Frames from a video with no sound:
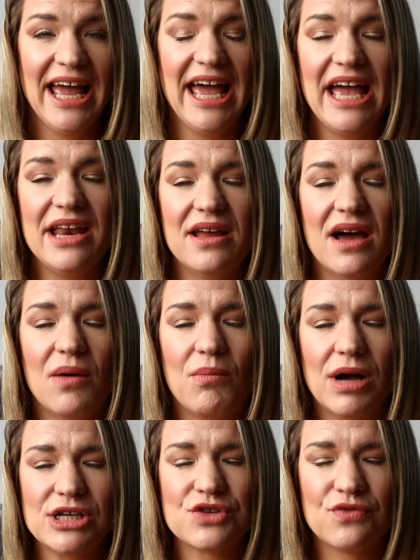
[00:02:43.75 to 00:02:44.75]
in
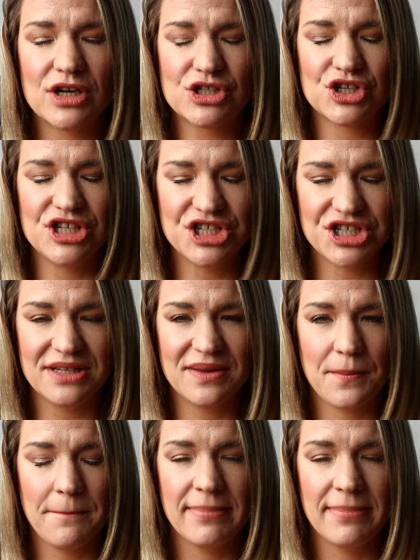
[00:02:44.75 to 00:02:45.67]
much frustration.